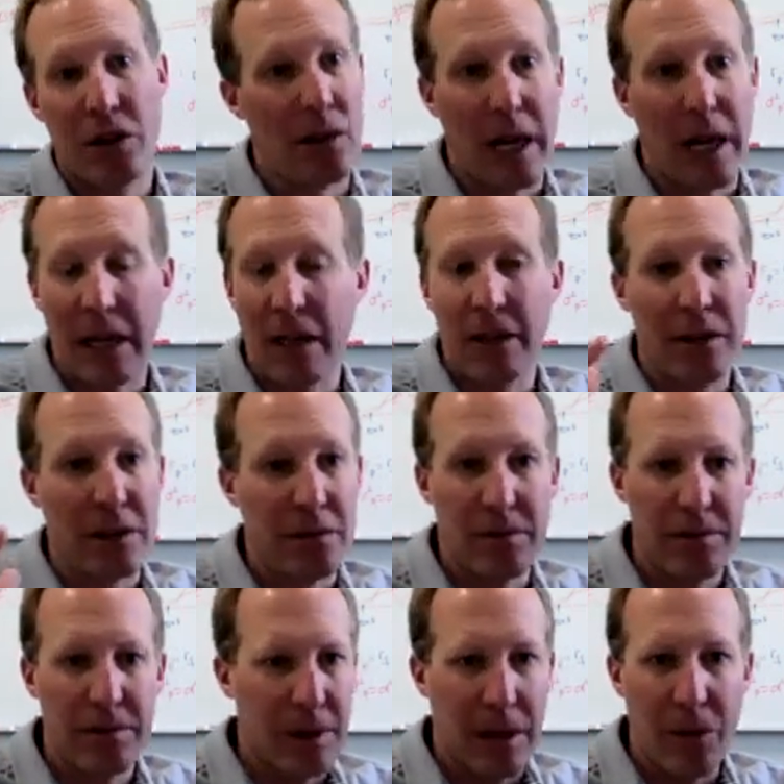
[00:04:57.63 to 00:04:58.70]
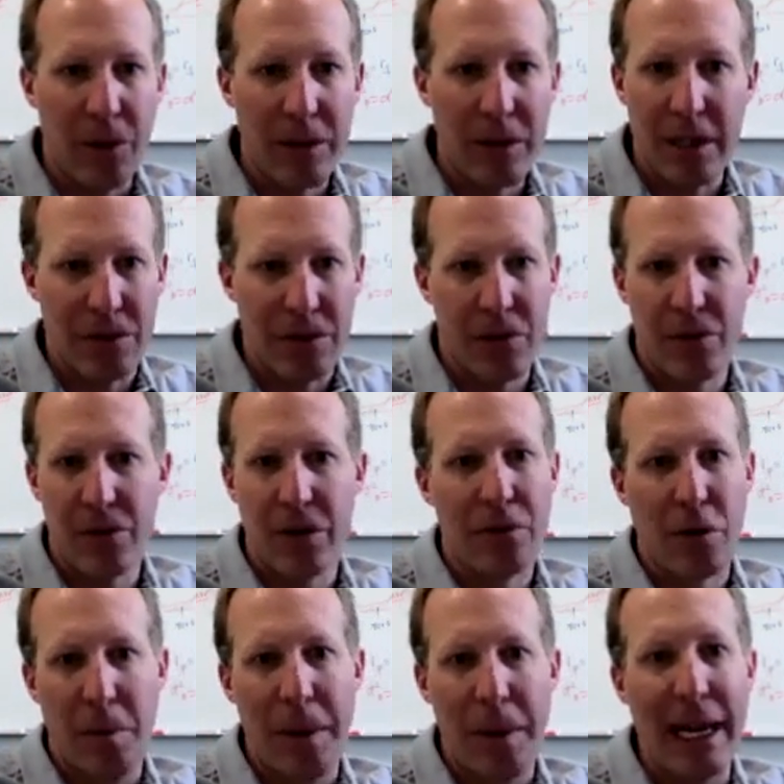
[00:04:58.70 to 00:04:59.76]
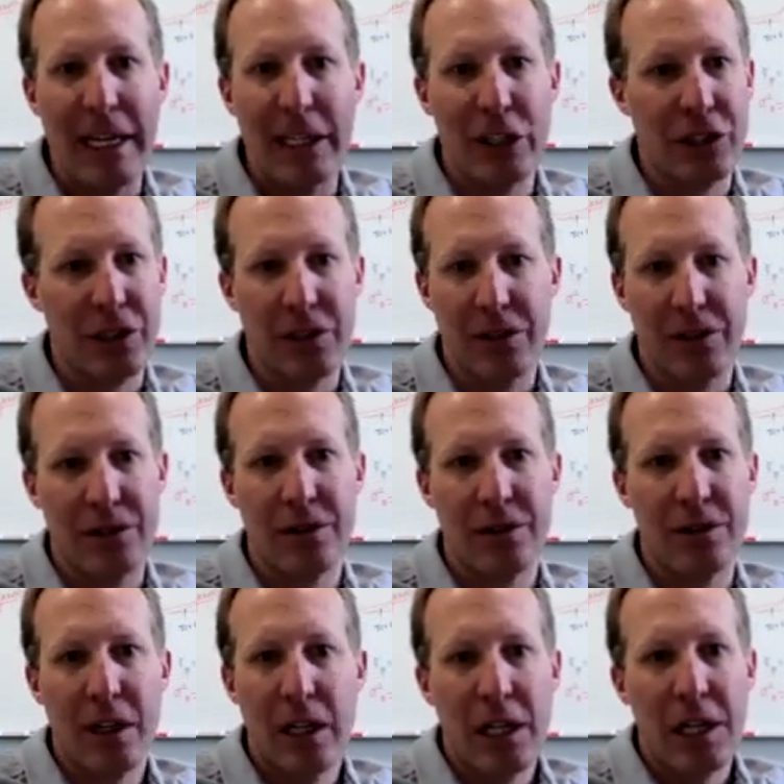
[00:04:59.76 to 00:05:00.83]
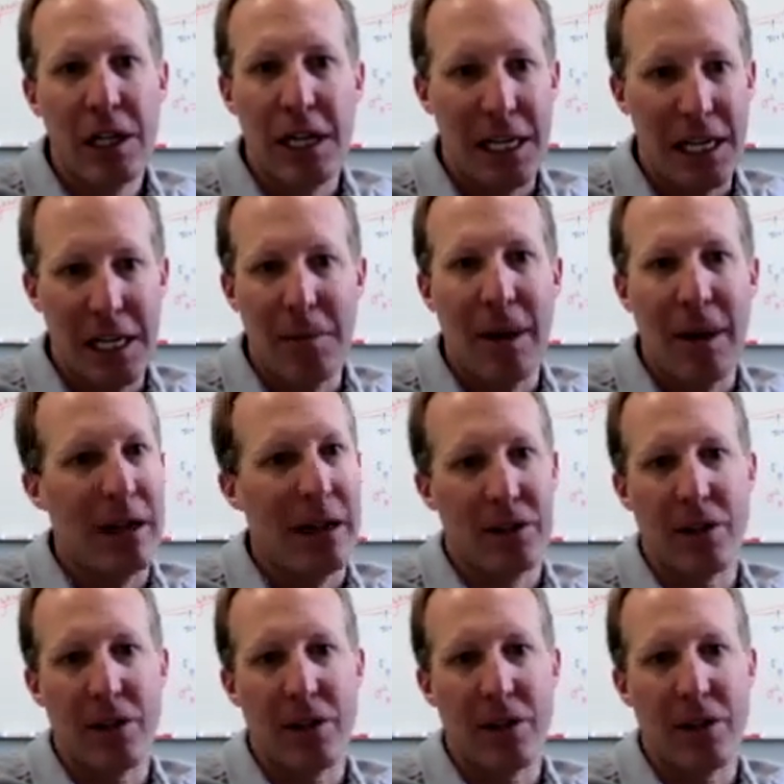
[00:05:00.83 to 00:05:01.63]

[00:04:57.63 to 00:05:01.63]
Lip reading: like I want to say it was 3 or 4 pages, email